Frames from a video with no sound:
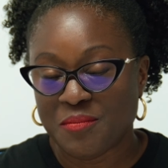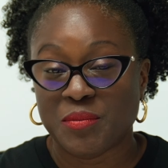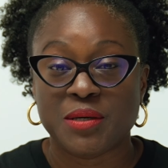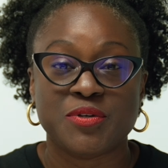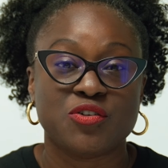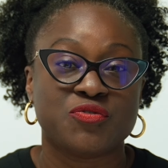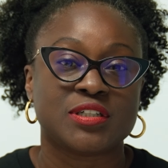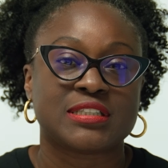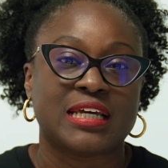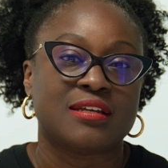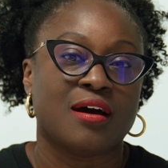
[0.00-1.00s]
Maybe you've
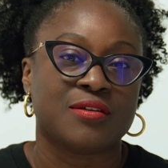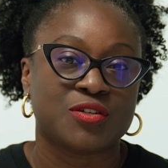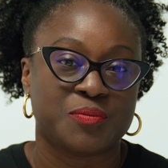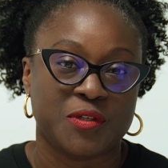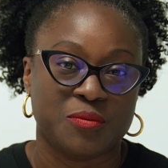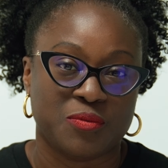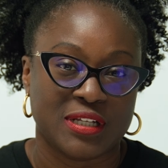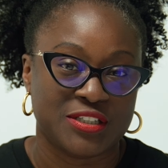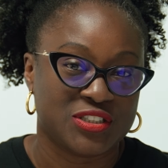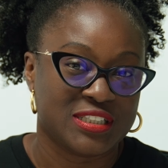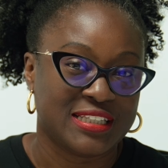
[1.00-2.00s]
looked at other people
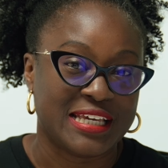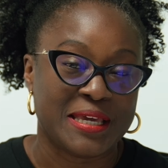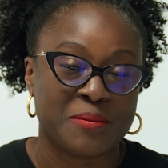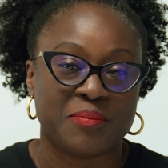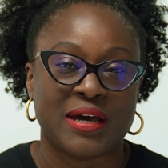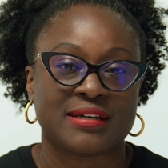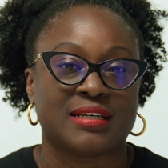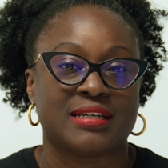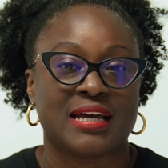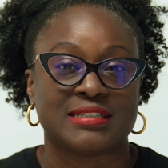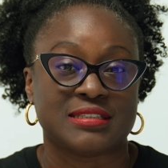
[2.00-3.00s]
and you see the impact that
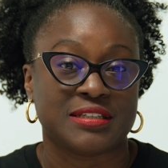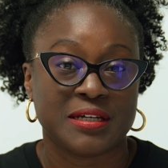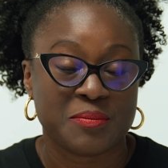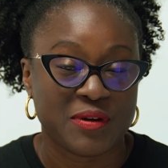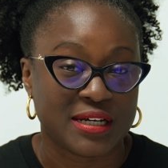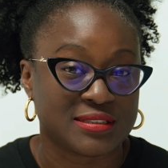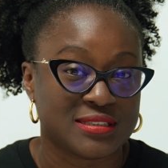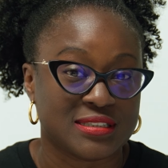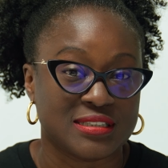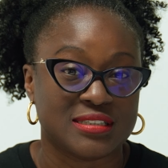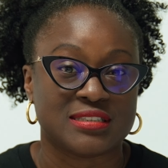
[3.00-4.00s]
it has in their
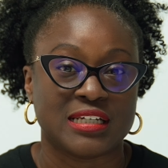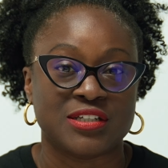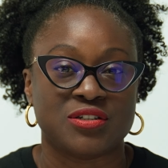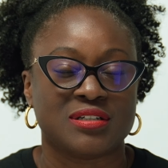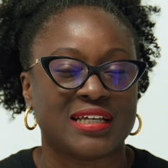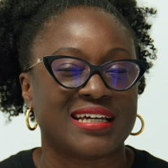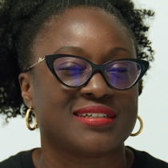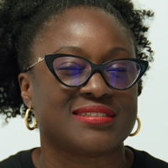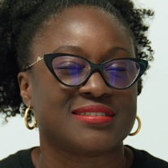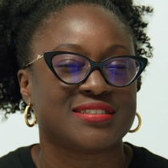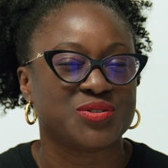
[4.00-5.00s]
practices, and you're like,